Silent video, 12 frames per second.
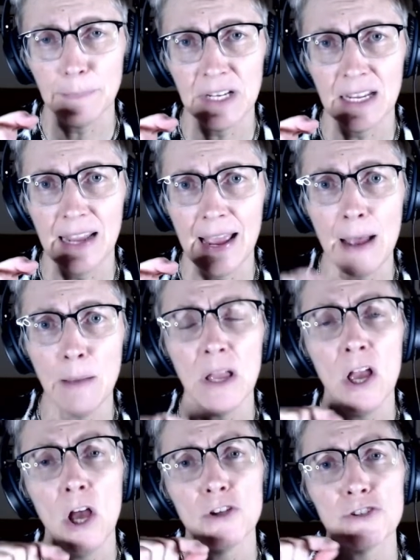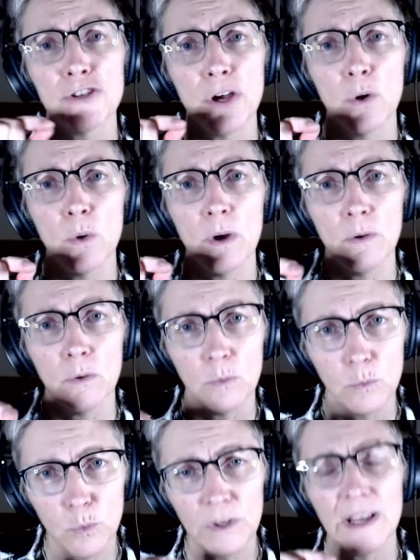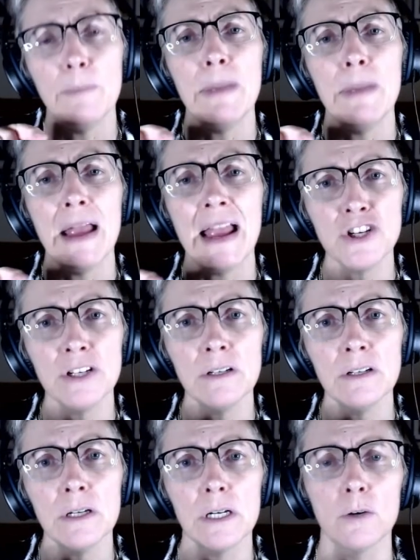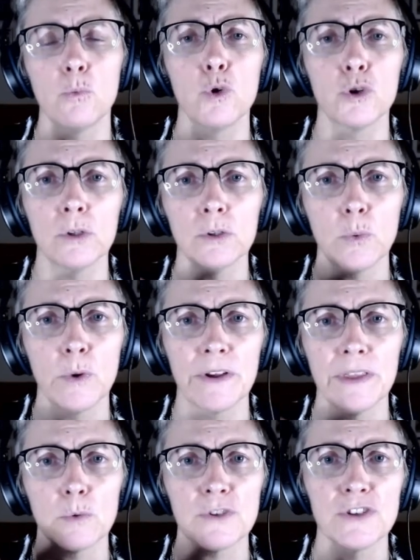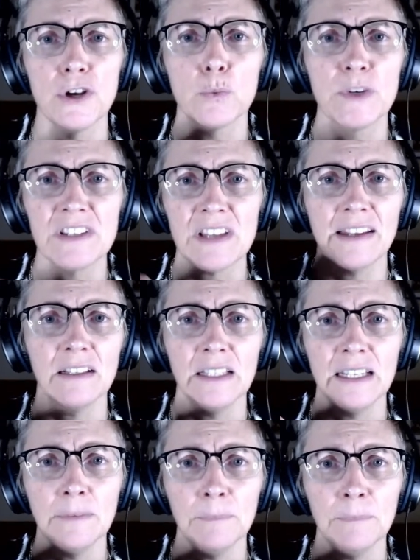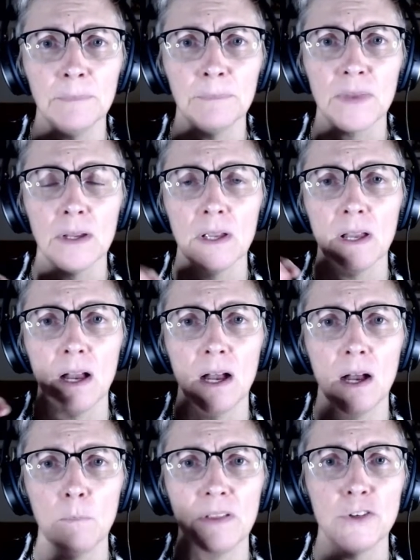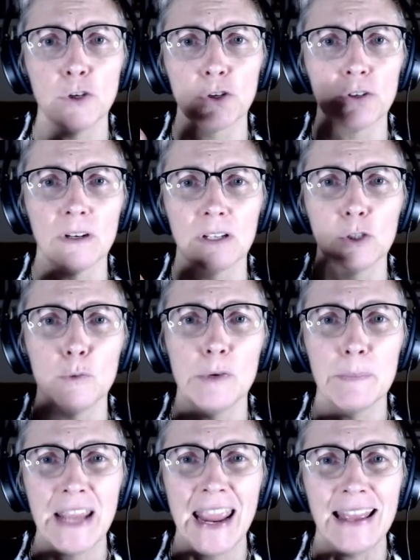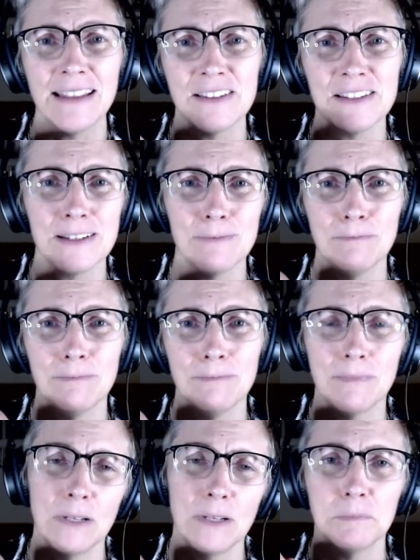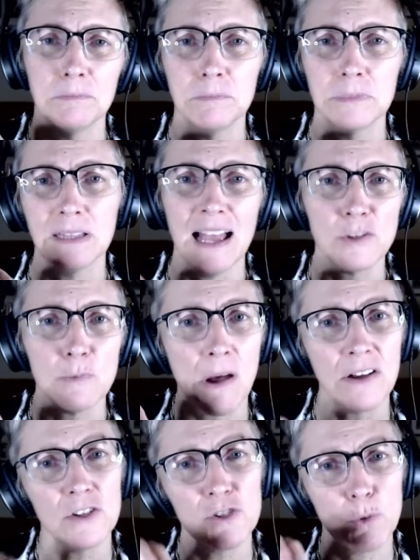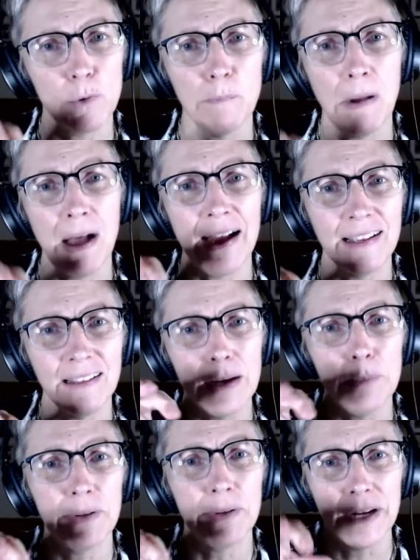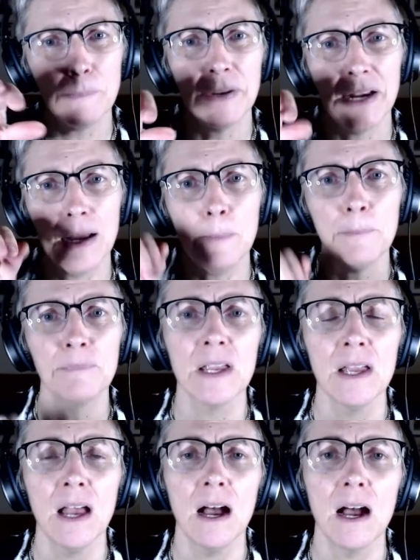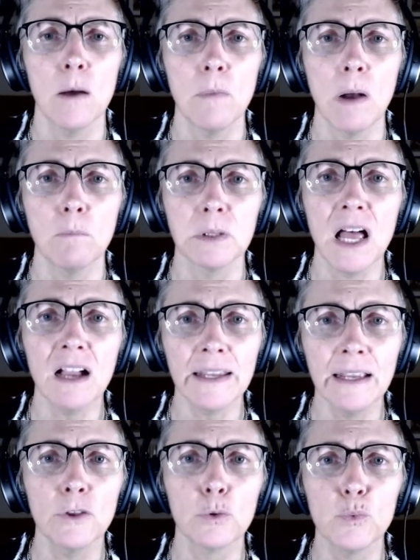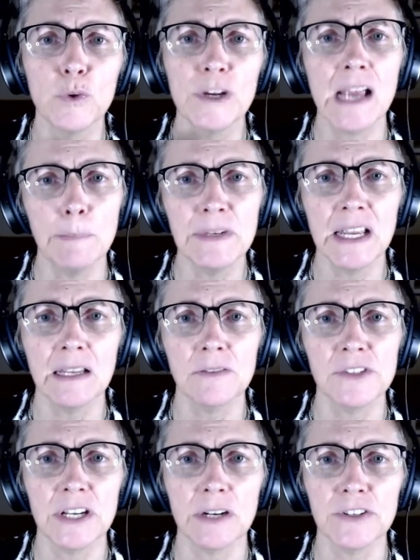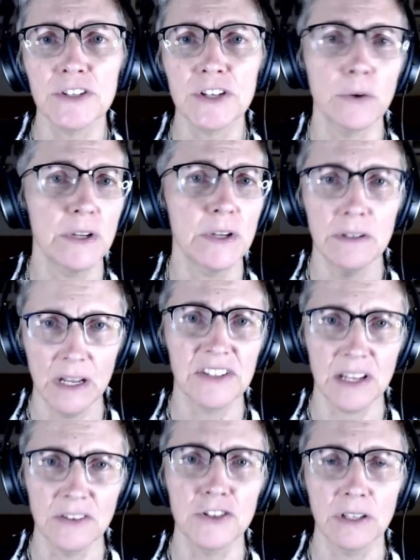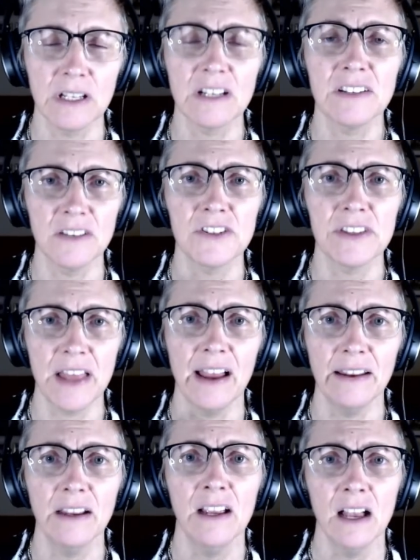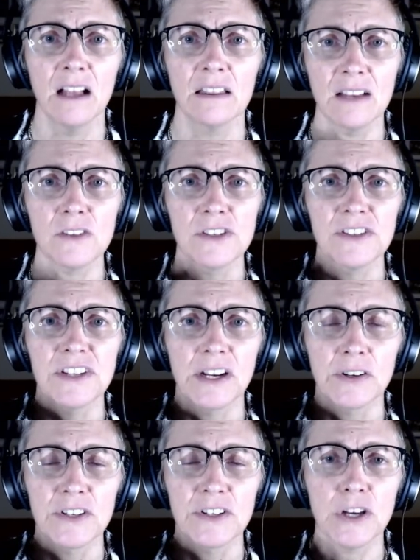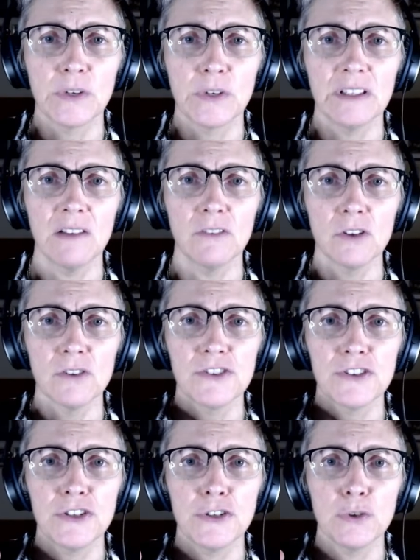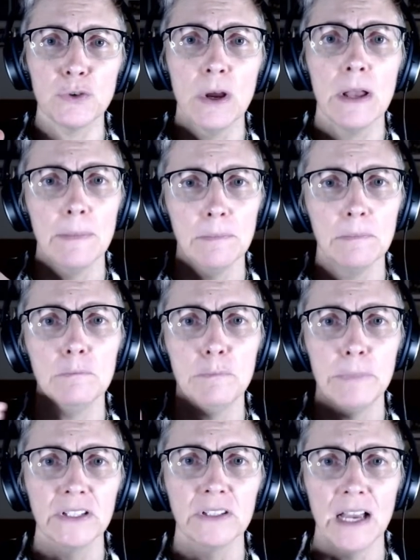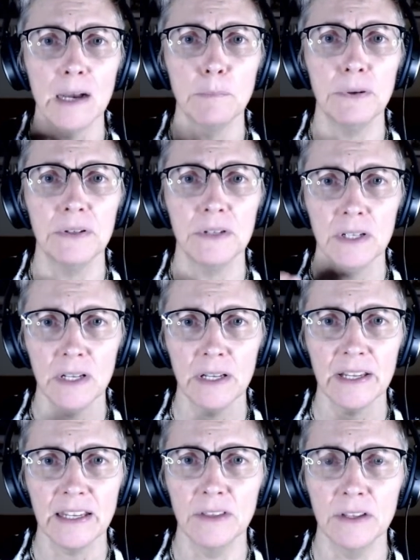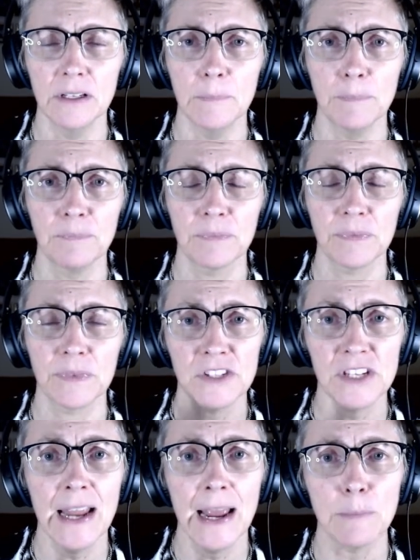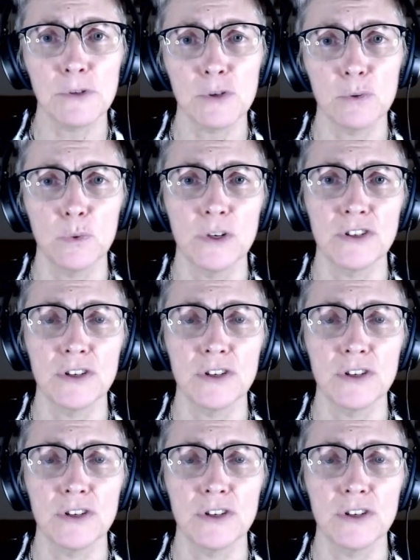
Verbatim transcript: gap. So imagine a world where there was no recycling. Um, your aluminum cans and uh, glass bottles would pile up and up and up. Um, blocking the reuptake of serotonin essentially does that, allows the serotonin levels to build up in the synapse, which